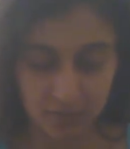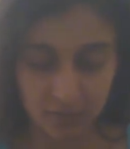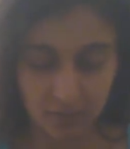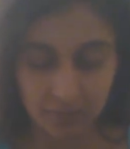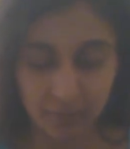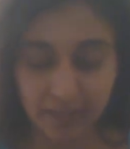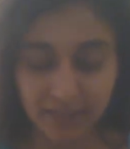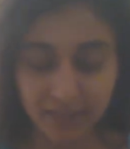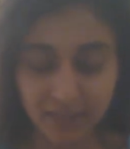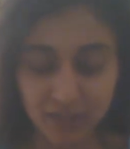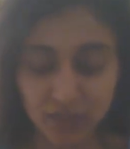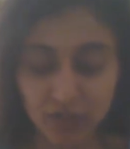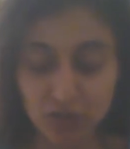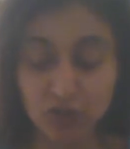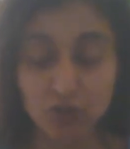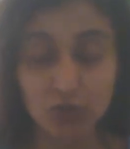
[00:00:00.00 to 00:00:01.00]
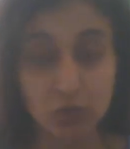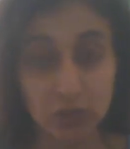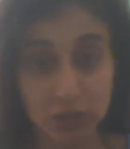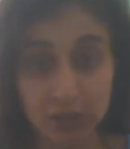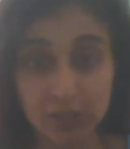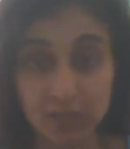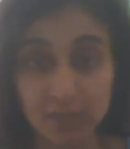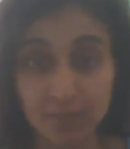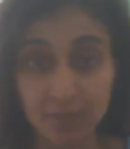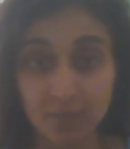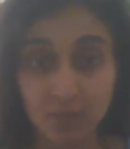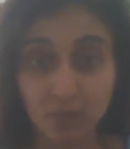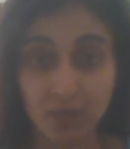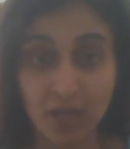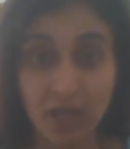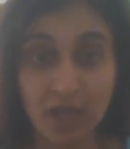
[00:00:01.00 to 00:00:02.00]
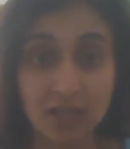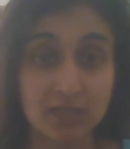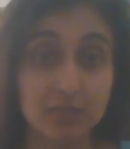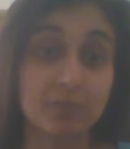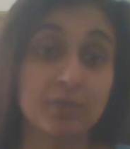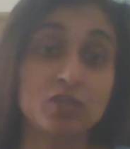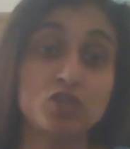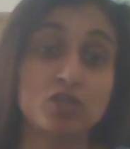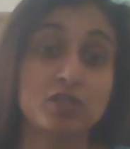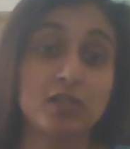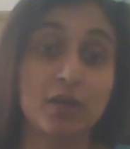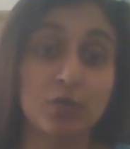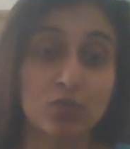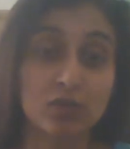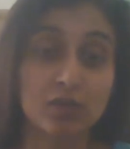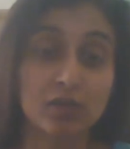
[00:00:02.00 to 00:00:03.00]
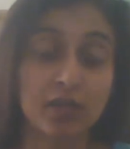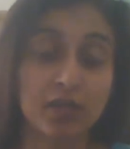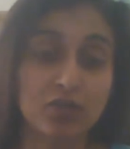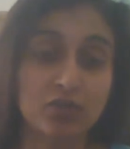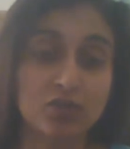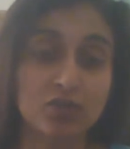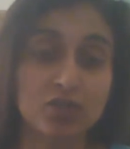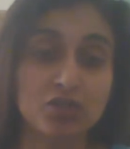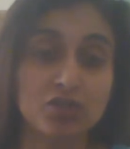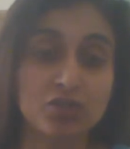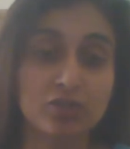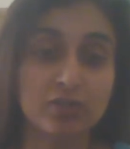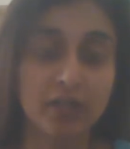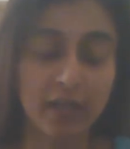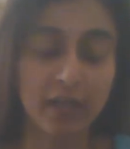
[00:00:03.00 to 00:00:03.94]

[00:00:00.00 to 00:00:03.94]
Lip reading: My dear students, as much as I would like to teach you that